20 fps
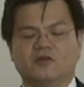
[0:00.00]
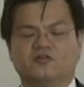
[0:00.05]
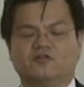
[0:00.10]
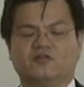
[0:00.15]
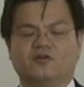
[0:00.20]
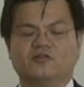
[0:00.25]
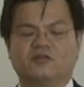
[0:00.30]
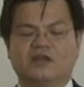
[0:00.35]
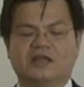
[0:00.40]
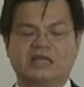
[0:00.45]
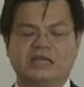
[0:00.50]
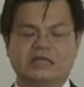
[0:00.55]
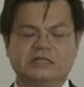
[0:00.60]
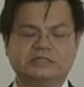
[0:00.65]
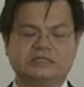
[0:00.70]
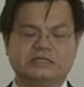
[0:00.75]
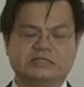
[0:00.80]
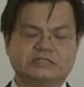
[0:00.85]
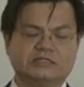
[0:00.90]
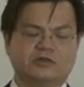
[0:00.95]
So the
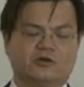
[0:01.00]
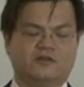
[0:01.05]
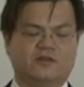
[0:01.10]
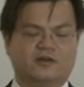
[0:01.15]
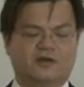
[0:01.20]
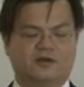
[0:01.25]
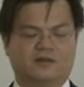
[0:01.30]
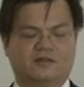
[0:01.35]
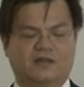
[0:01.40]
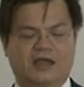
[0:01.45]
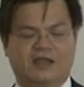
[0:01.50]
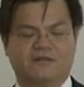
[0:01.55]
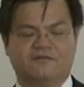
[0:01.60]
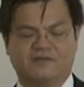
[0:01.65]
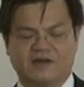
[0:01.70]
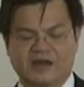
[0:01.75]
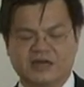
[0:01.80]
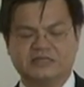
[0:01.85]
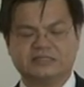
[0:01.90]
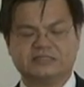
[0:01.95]
hint is, or the
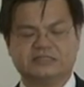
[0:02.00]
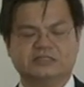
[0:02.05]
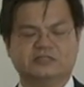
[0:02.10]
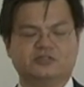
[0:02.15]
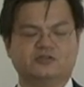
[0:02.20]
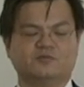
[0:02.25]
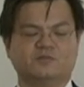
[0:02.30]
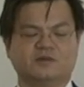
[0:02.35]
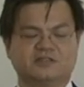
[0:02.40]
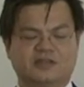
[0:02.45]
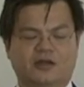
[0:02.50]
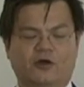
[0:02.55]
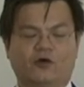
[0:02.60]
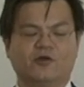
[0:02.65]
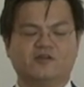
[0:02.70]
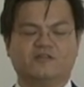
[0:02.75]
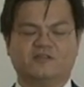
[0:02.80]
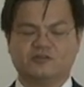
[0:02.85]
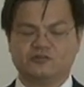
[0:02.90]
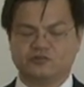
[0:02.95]
advice is, you must
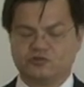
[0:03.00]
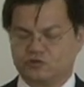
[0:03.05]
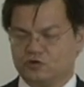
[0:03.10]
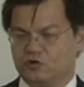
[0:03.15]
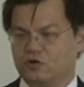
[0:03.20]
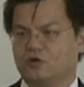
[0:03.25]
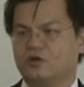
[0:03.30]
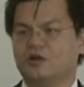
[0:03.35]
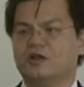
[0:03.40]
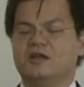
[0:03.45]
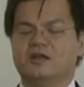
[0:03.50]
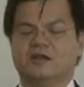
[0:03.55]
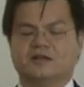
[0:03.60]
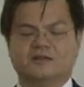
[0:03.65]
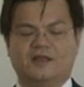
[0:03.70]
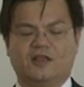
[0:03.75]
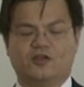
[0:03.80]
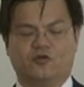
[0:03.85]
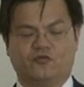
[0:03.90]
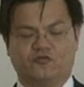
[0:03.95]
always ensure
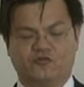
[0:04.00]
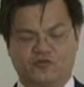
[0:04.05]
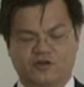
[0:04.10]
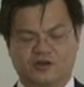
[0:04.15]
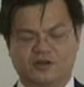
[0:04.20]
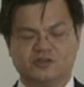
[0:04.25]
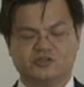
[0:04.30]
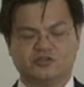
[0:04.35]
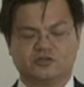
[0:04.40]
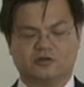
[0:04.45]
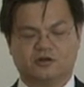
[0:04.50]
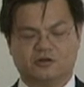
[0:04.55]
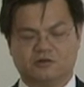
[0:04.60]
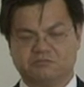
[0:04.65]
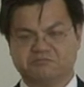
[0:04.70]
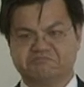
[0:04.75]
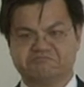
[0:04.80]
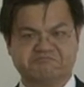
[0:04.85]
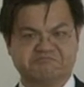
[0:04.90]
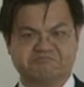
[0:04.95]
that your
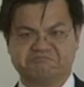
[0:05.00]
furniture,